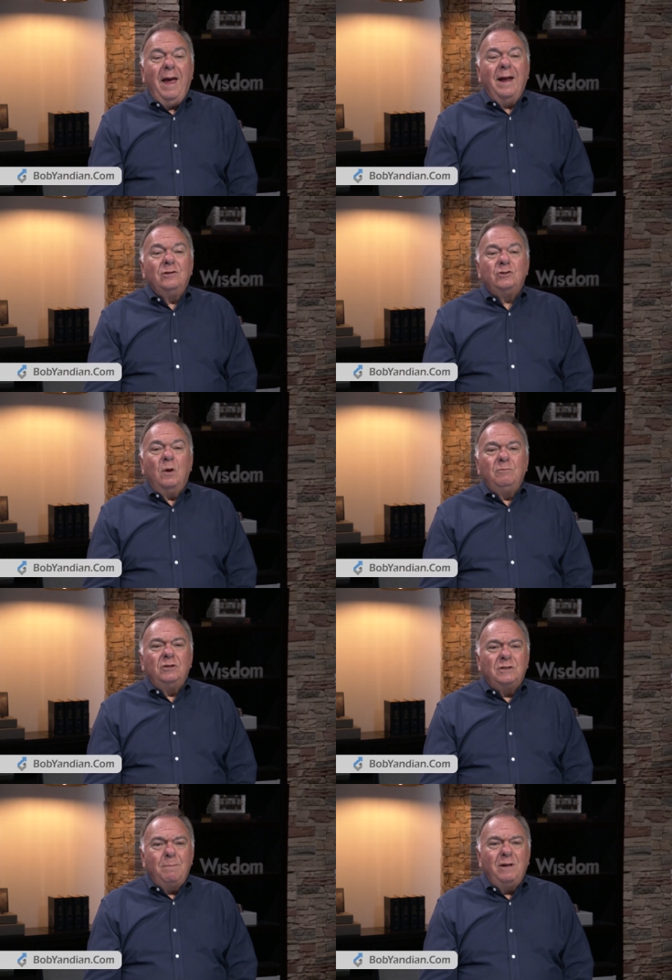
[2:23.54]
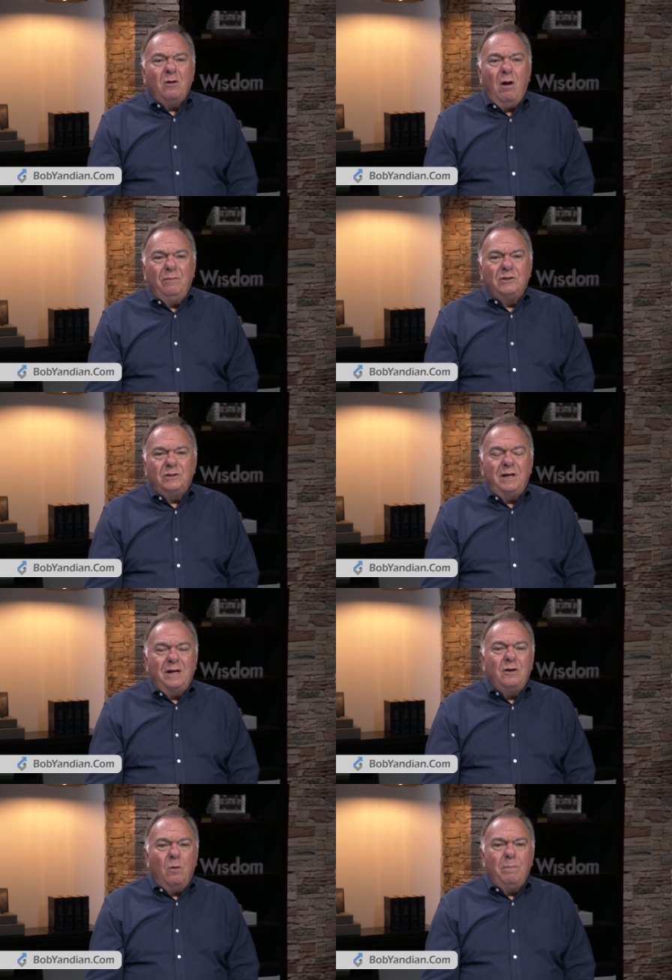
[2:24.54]
And so I'm just simply calling this
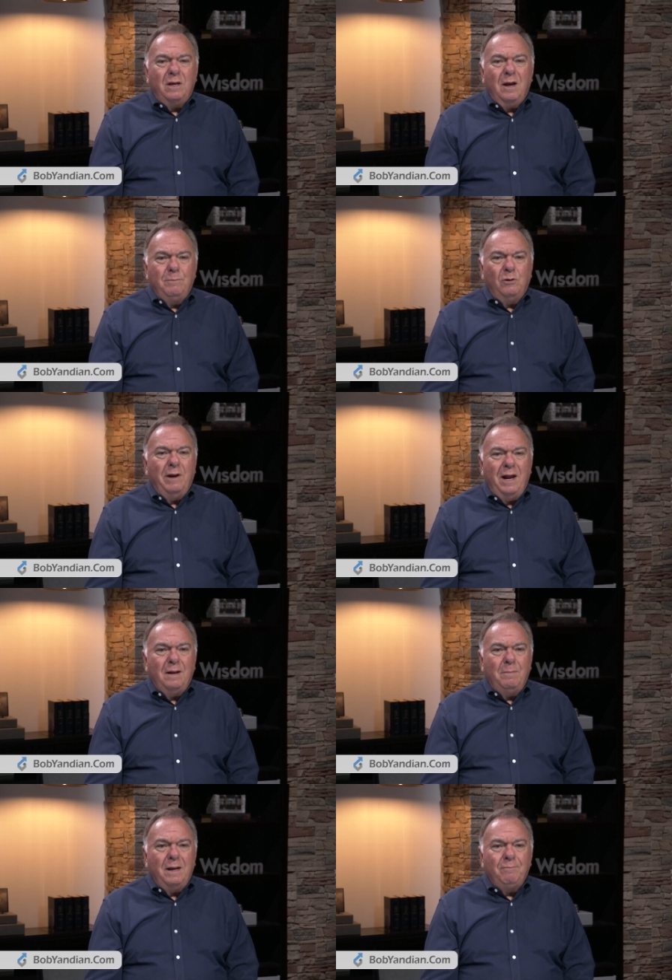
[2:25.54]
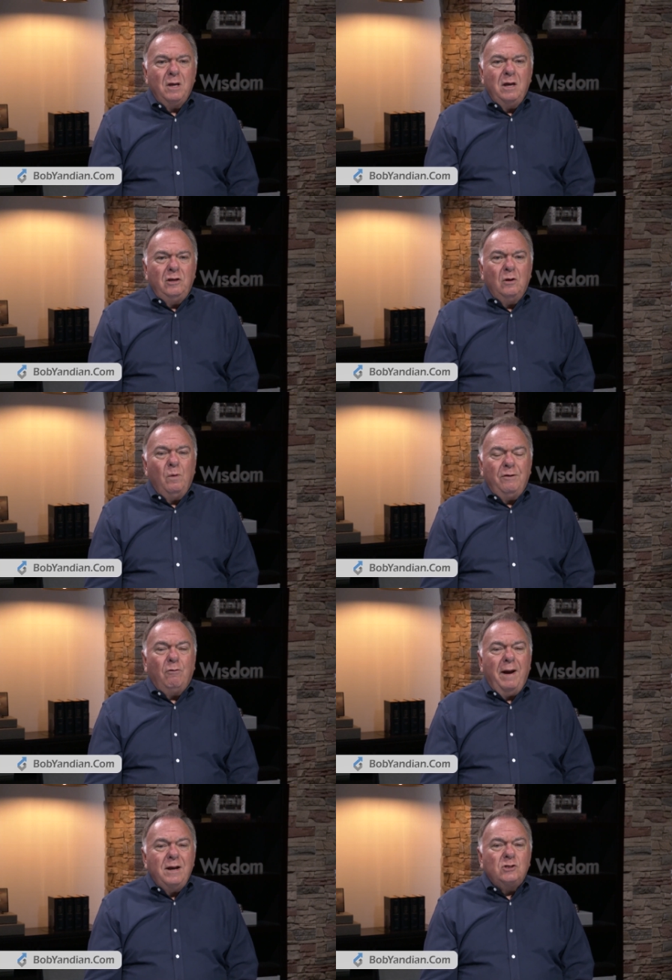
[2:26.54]
today, don't become your enemy. You know, one of the
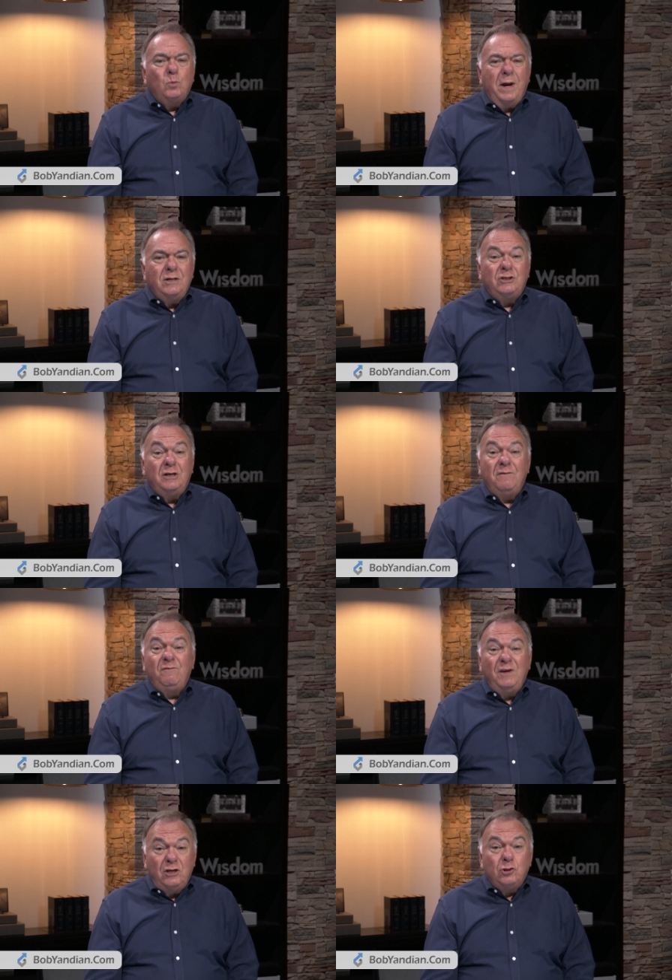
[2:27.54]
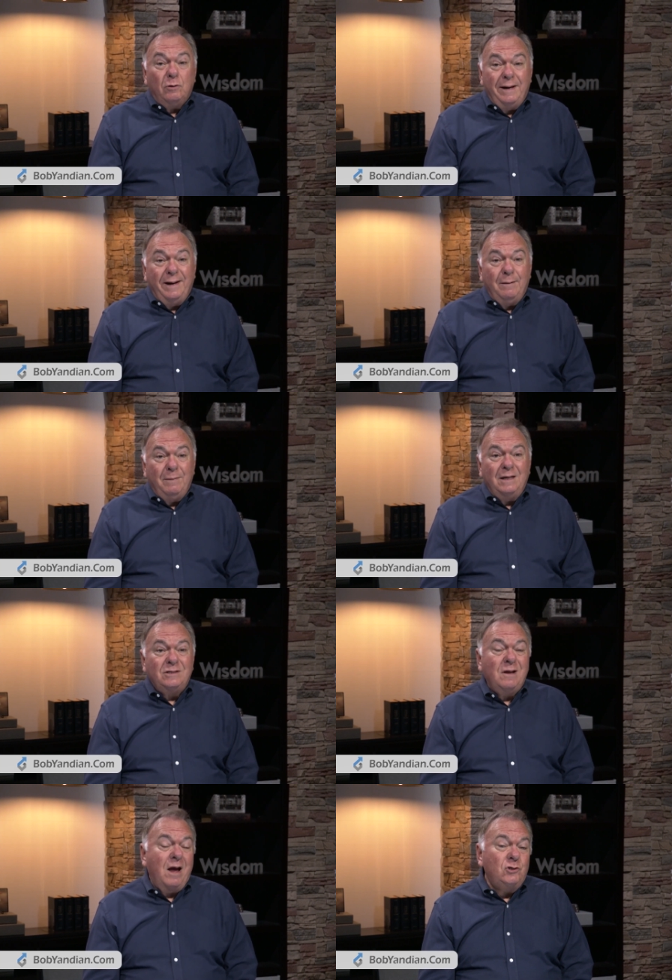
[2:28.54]
greatest ways to defeat your enemy
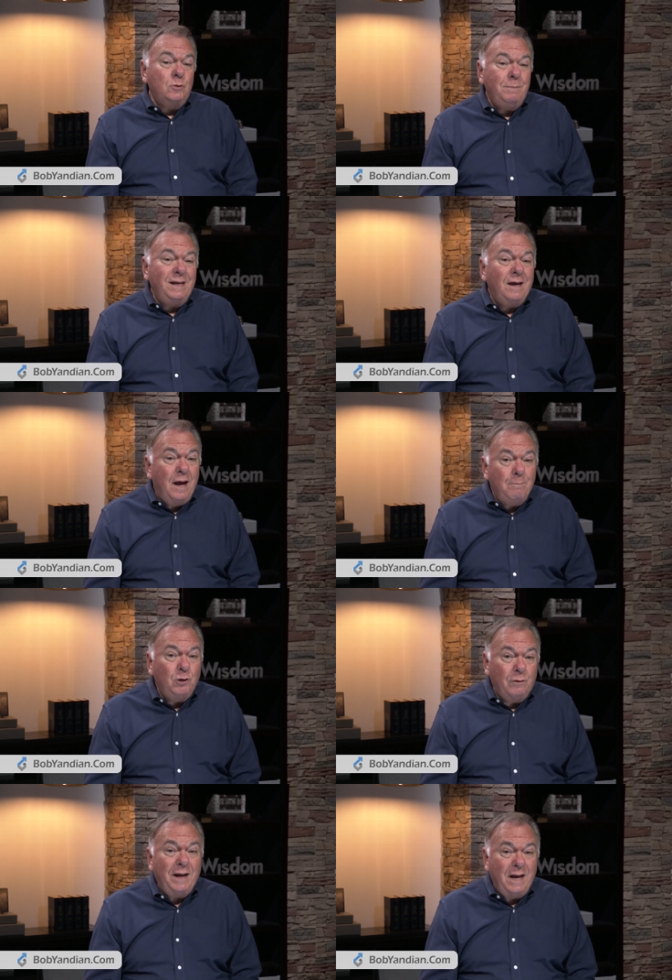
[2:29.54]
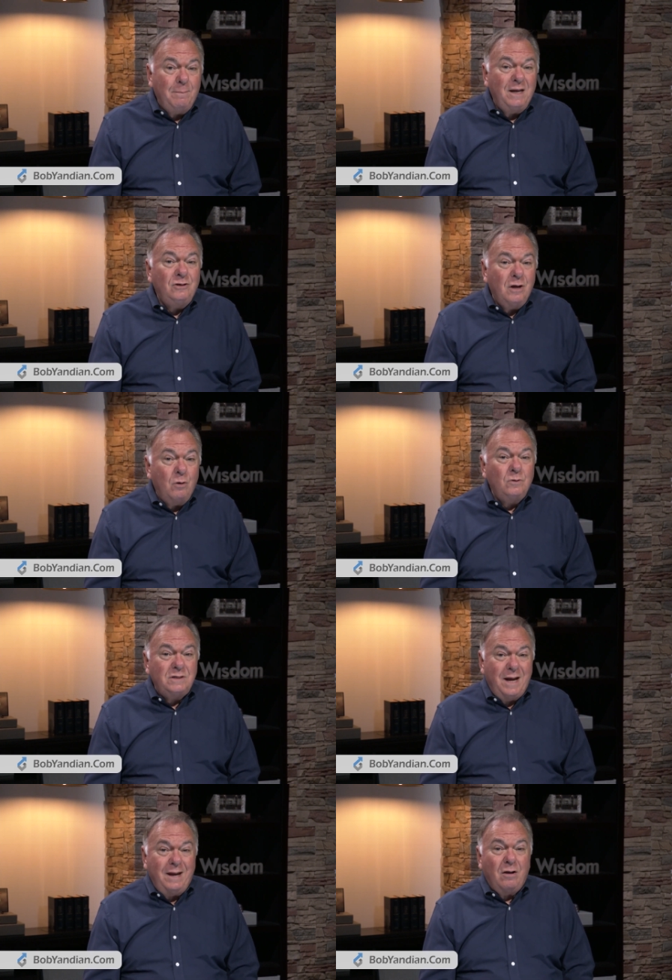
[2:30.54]
is not to become your enemy. Don't
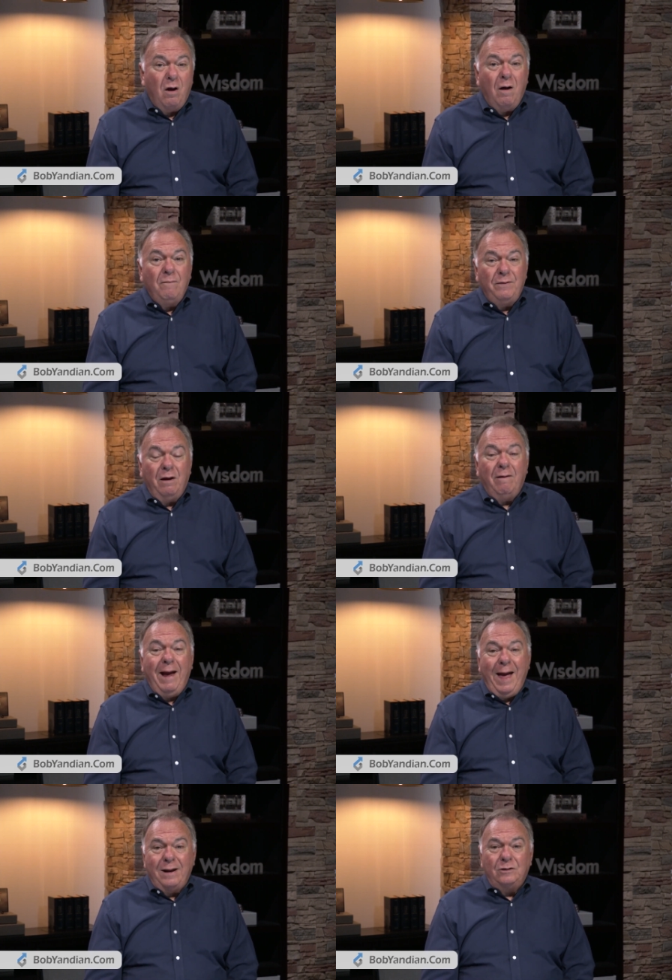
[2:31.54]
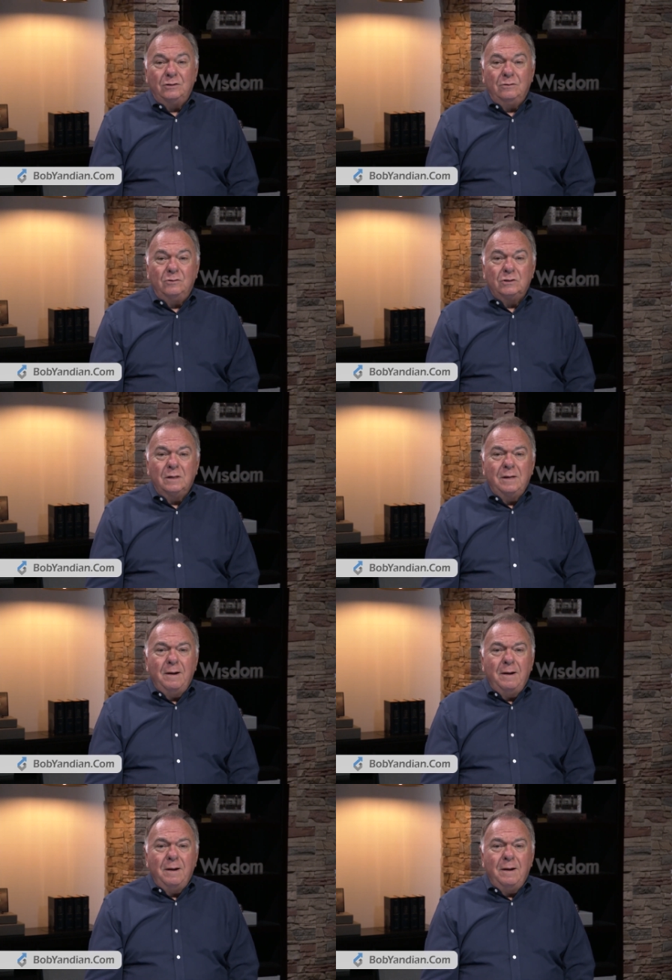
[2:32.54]
take on their attitudes.